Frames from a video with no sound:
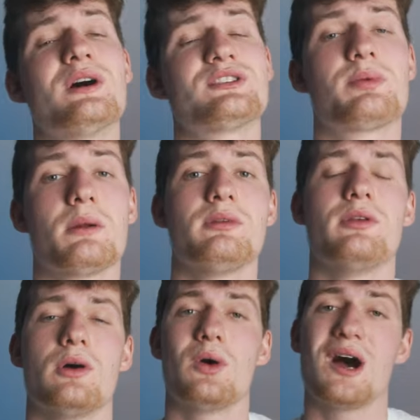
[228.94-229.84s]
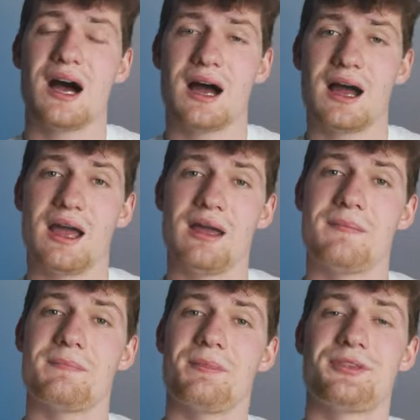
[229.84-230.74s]
as you probably know, I
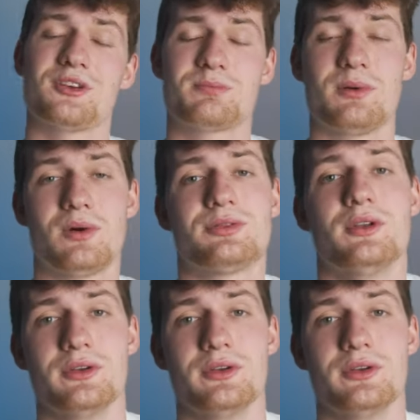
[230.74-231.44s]
just bought the